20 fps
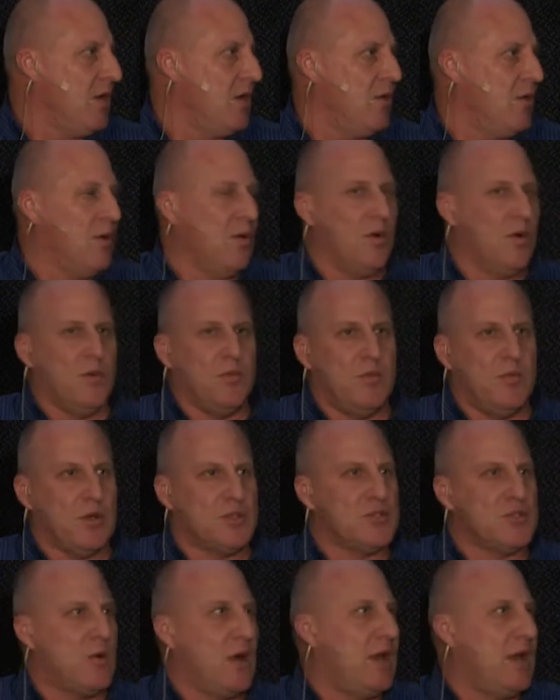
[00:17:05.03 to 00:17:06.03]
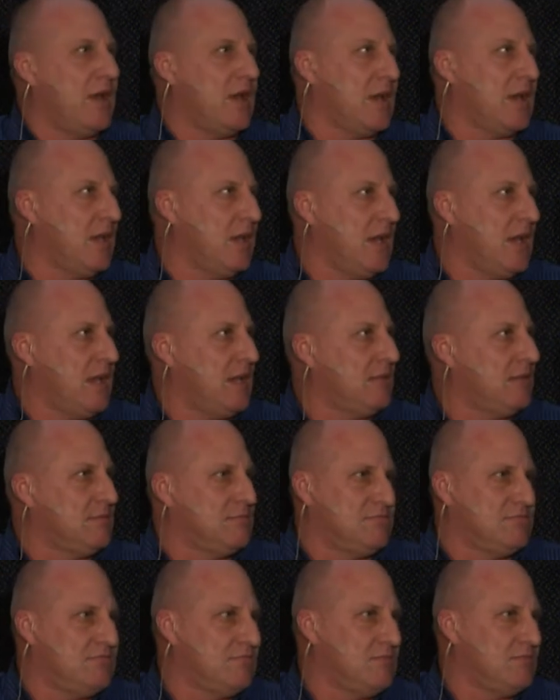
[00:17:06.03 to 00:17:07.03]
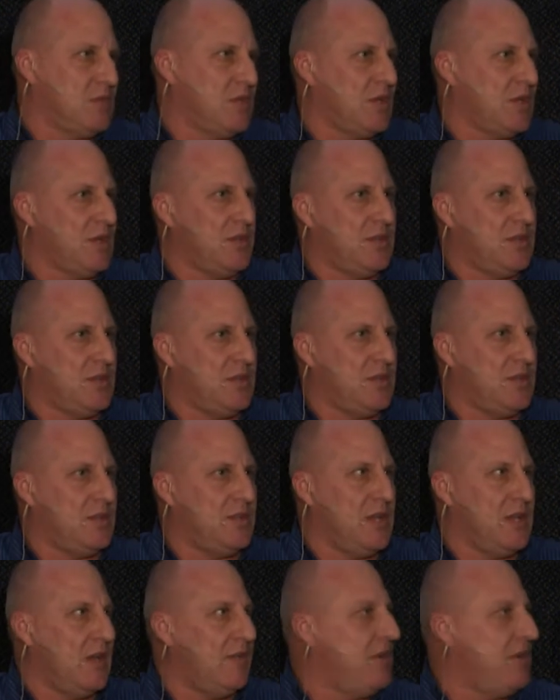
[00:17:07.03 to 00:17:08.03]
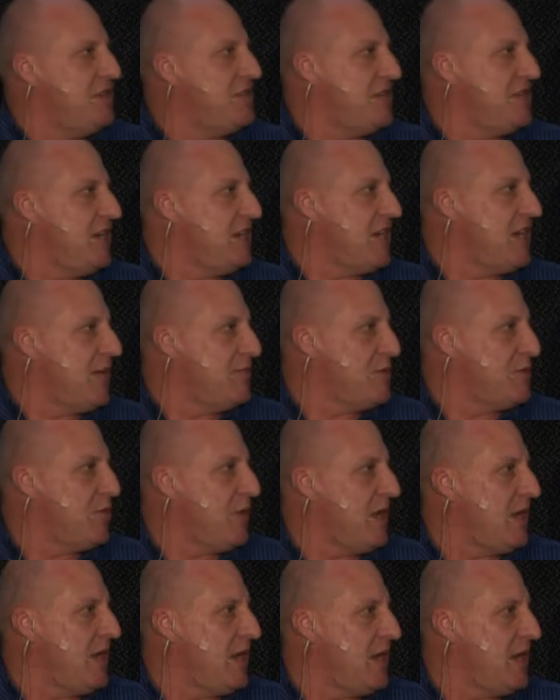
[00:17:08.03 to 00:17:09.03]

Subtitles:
Or Botswana can get deliveries 3 times a week